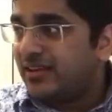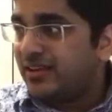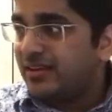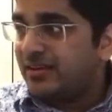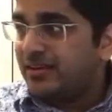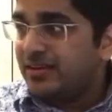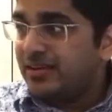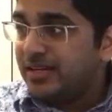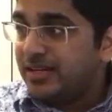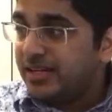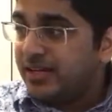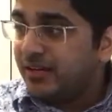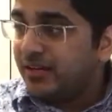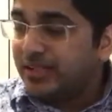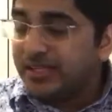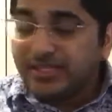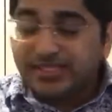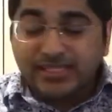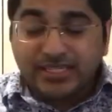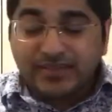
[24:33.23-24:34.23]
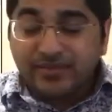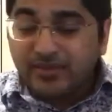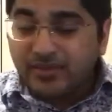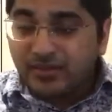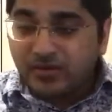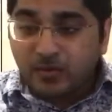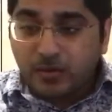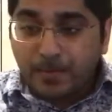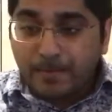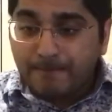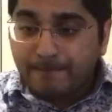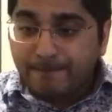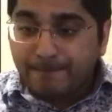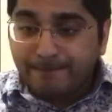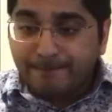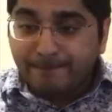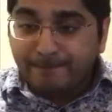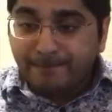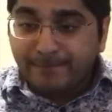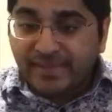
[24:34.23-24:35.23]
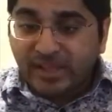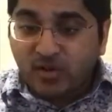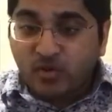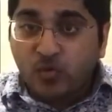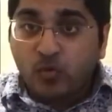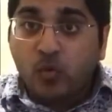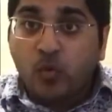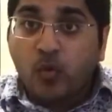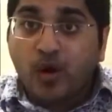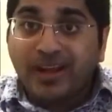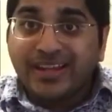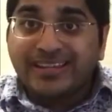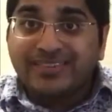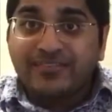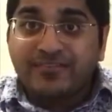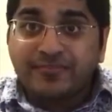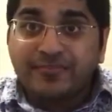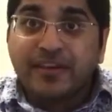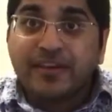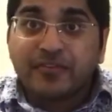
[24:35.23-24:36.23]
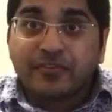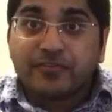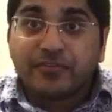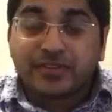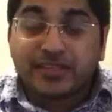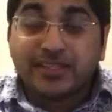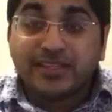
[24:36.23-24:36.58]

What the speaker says: even 1/5